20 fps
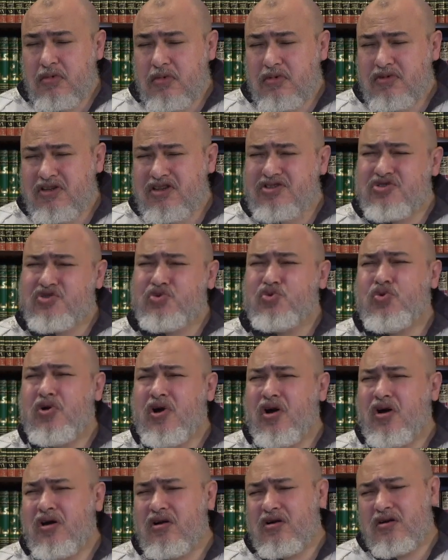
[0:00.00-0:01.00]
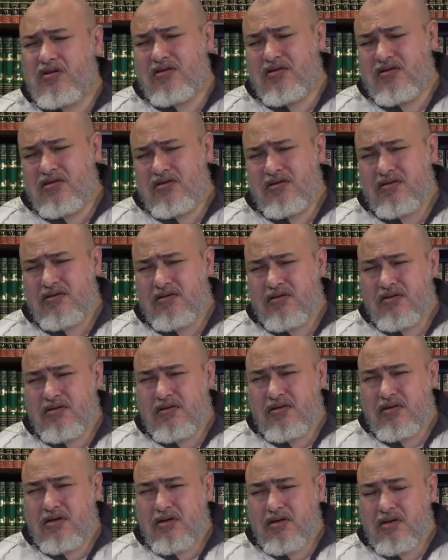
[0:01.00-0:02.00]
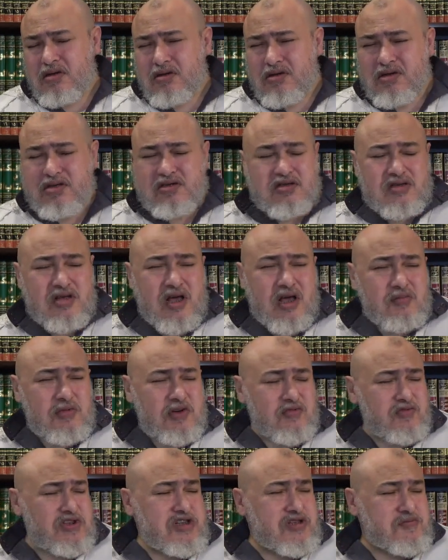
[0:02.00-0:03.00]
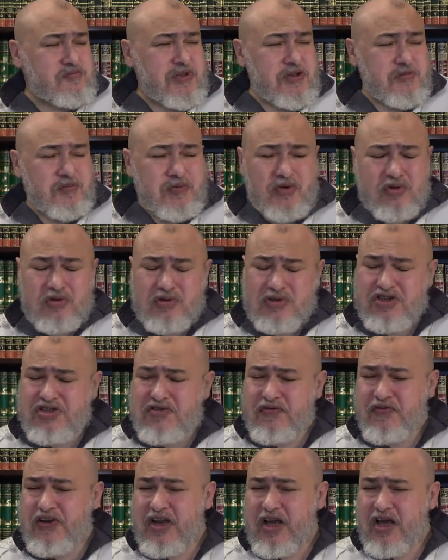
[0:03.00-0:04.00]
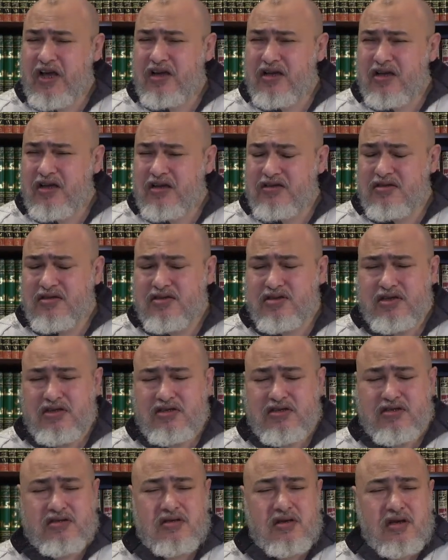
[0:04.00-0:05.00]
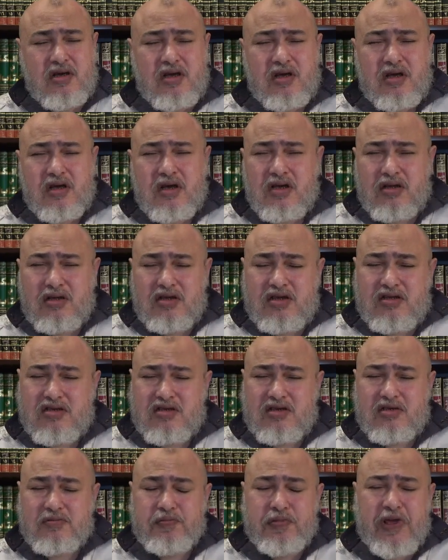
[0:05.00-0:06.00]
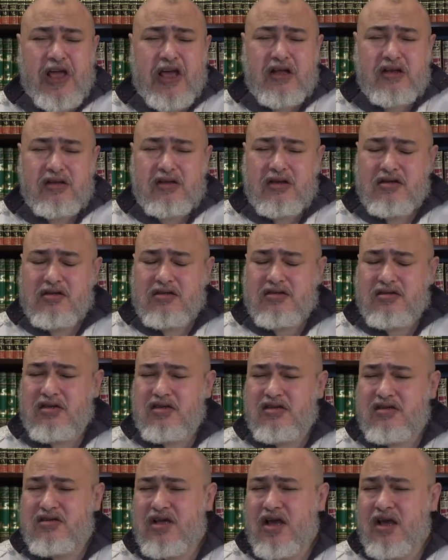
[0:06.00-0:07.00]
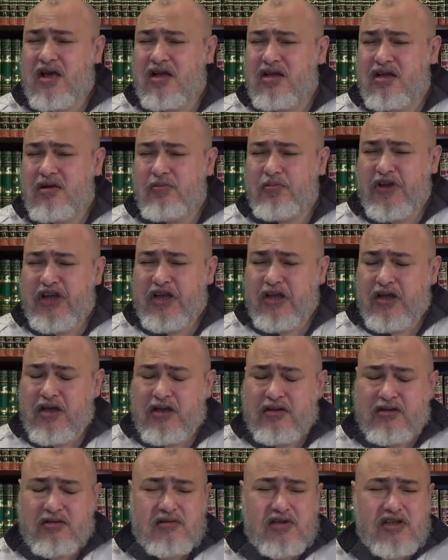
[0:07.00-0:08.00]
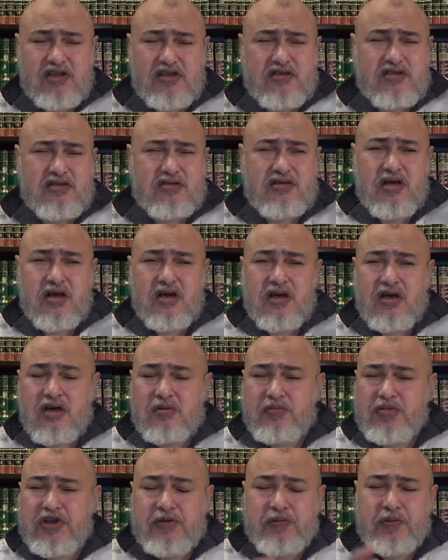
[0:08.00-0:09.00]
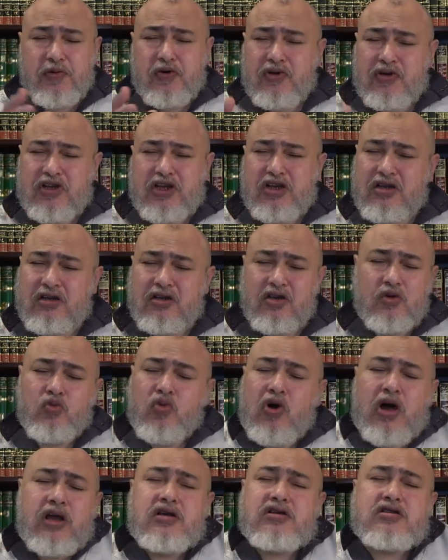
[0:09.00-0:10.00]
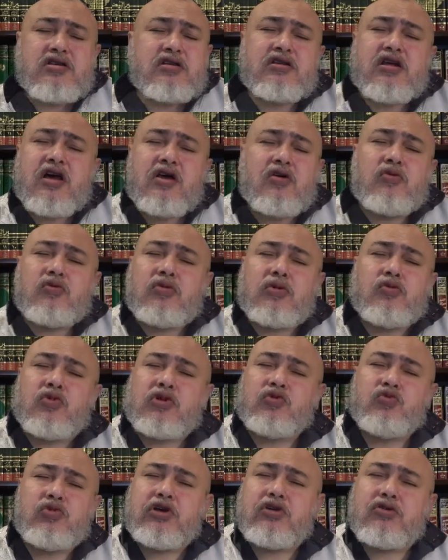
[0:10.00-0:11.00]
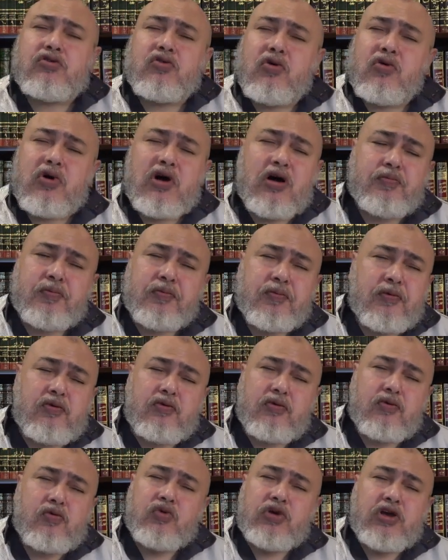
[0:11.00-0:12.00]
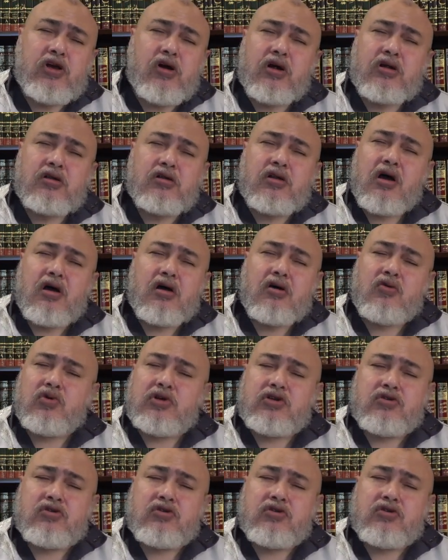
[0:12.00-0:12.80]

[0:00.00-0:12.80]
that's too hard. The Islam of these people, these fanatics, these companions, these Ahlul Bayt, these people, why is it that when we grow up, we are not,